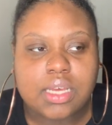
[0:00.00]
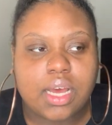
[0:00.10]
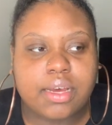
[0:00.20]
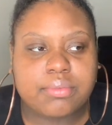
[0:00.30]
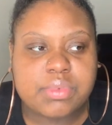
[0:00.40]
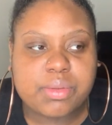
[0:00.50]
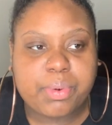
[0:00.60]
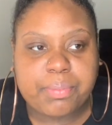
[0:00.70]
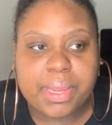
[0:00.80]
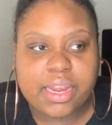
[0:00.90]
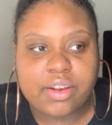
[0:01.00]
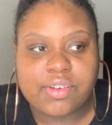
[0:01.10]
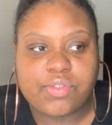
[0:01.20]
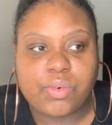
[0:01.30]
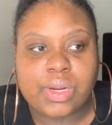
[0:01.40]
um to prepare
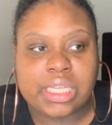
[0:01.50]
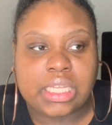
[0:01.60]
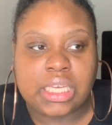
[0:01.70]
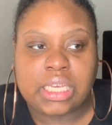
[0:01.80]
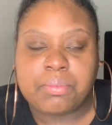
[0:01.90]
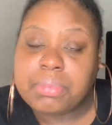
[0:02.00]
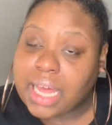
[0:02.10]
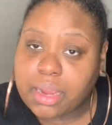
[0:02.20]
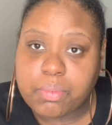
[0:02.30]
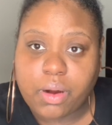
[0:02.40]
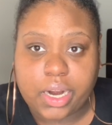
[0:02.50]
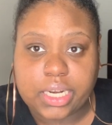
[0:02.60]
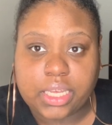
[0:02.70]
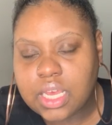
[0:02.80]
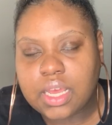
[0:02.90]
for the block
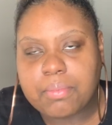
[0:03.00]
party